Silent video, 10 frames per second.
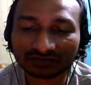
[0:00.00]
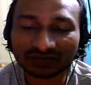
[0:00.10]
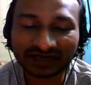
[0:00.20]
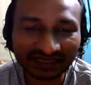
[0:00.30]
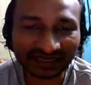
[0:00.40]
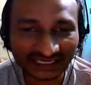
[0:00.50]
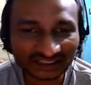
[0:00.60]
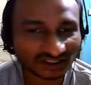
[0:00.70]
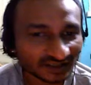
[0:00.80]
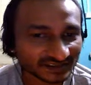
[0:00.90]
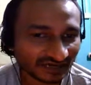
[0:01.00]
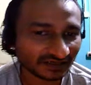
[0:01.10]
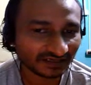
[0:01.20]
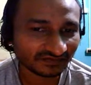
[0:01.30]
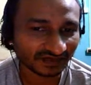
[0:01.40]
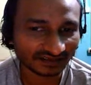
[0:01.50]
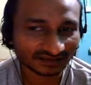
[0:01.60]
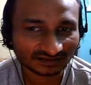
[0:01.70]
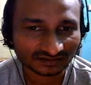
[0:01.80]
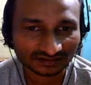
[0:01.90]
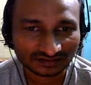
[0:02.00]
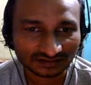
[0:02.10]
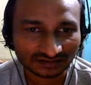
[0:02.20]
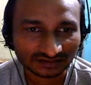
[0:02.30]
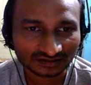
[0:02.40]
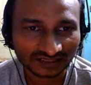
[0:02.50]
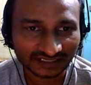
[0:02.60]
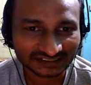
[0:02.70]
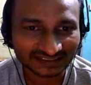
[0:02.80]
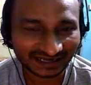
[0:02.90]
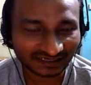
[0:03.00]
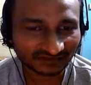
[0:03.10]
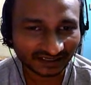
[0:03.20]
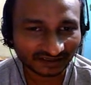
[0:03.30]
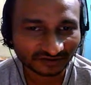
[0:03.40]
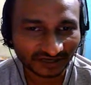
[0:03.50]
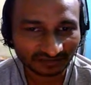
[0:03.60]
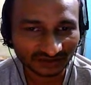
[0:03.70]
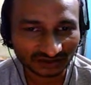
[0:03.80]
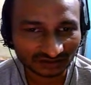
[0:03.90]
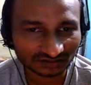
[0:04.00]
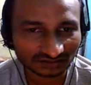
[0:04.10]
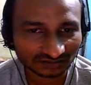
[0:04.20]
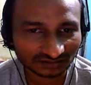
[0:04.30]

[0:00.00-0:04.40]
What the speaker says: Winning Edge does have an event. That's kind of like the Red Bull.